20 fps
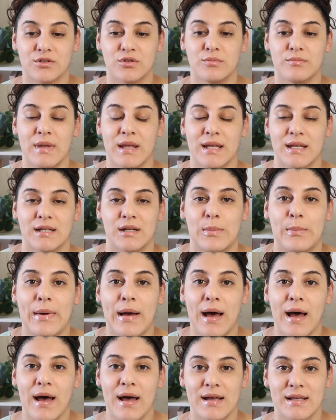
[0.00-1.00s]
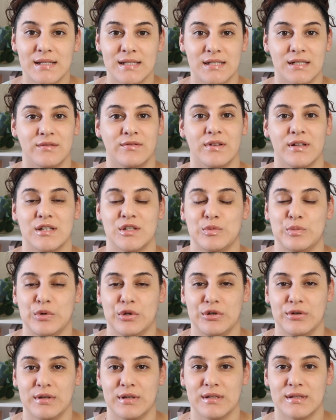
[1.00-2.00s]
to make it a positive
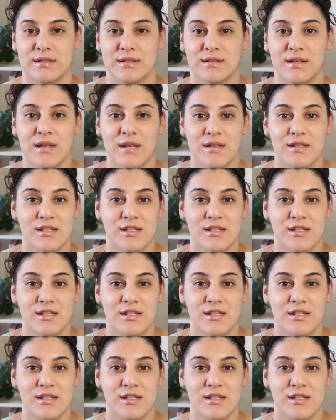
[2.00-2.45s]
experience,